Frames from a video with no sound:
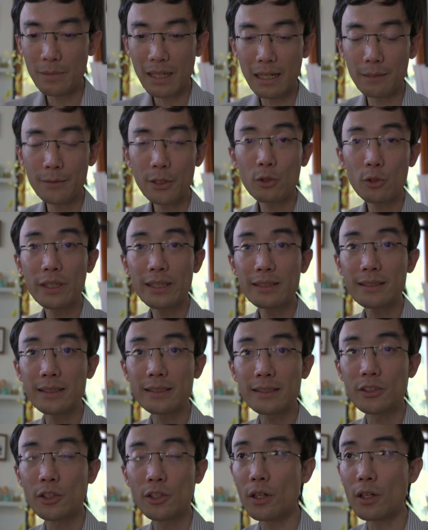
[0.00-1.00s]
I know this
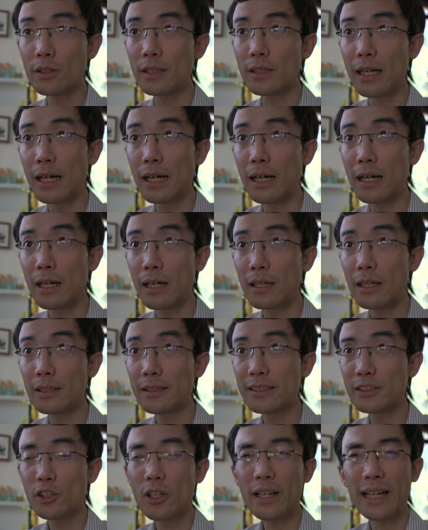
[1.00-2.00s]
is not
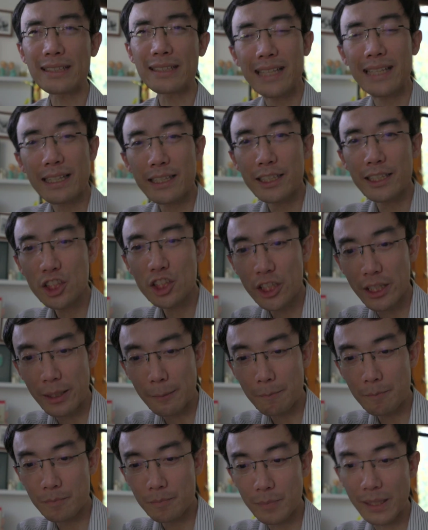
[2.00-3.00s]
exactly cheap,
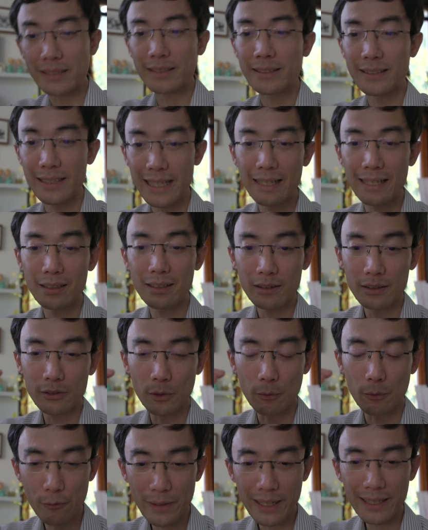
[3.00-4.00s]
but then
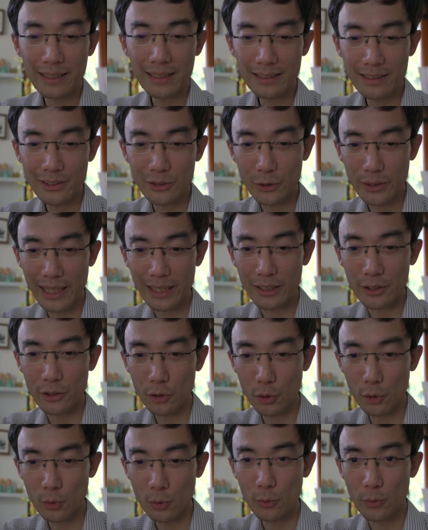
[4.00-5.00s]
the thing you can
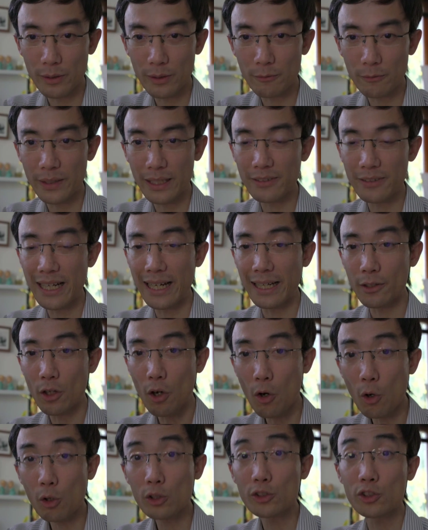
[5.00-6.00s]
do with it, and
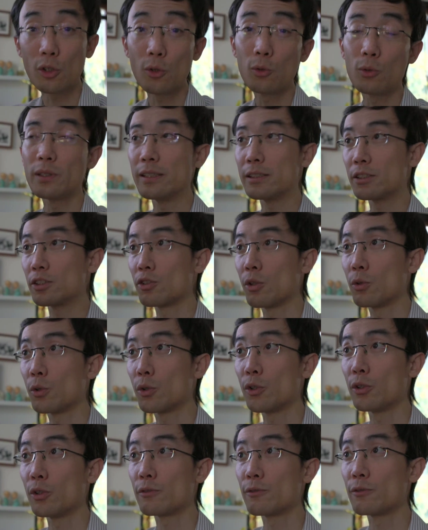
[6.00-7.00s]
also it's so
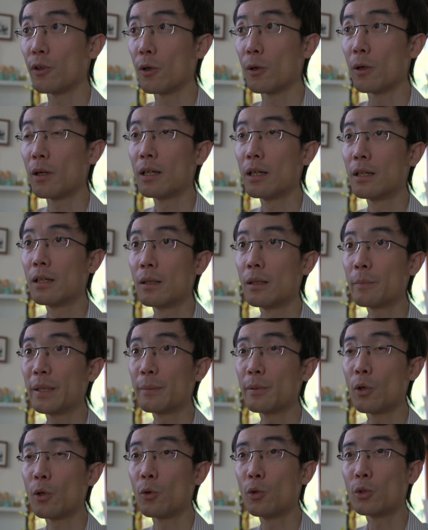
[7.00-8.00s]
good for
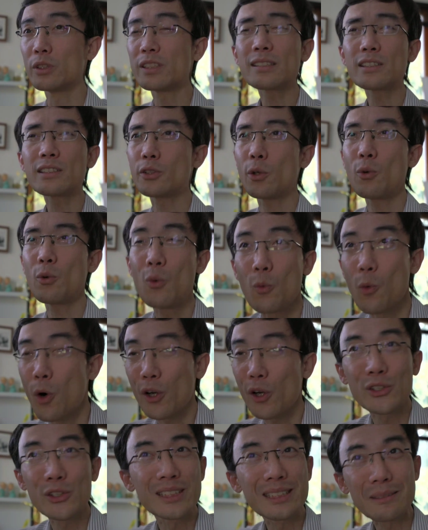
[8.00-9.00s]
people who just don't
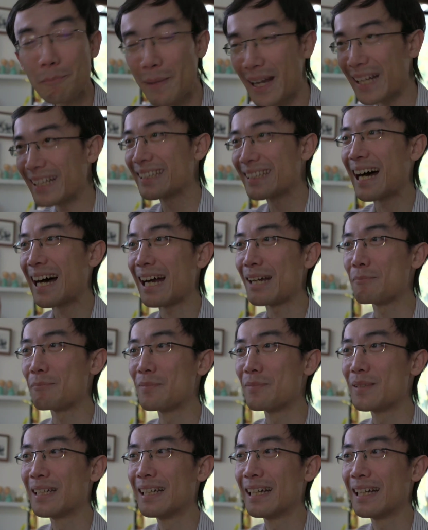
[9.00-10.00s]
want to spend time
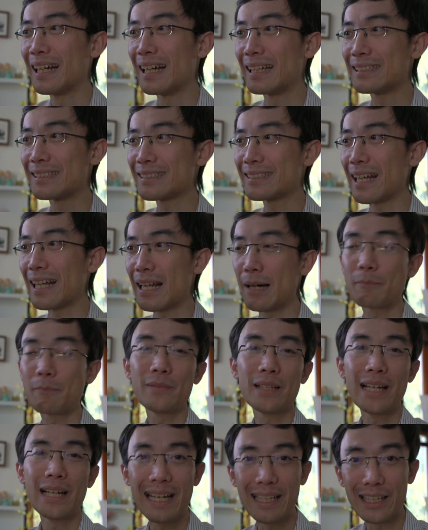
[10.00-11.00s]
and set up
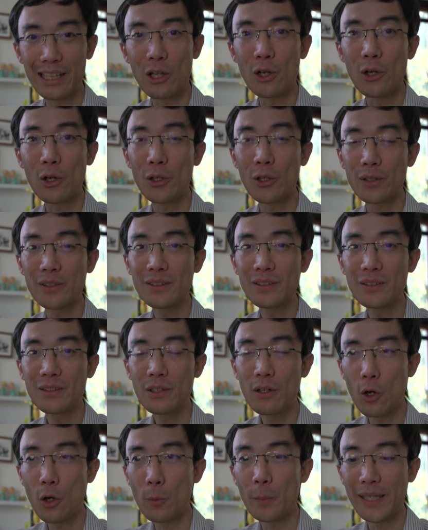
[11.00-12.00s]
and learn
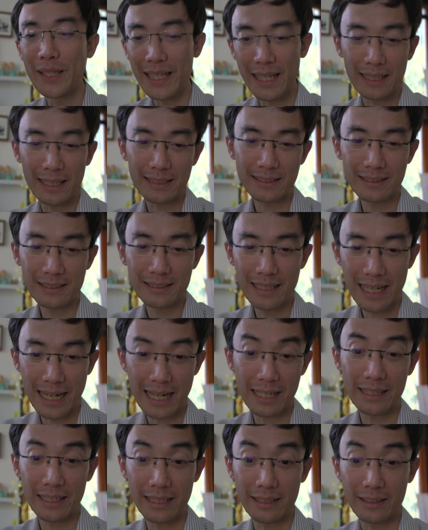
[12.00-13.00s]
OBS,
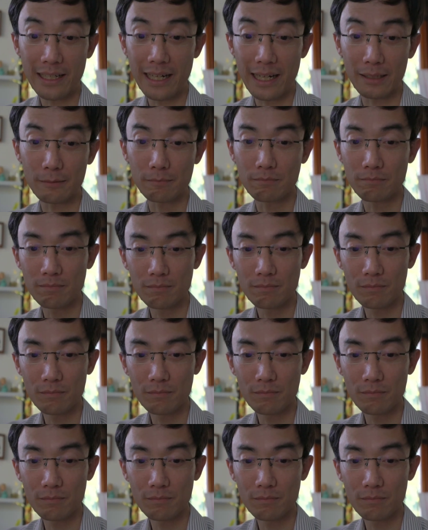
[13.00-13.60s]
and it can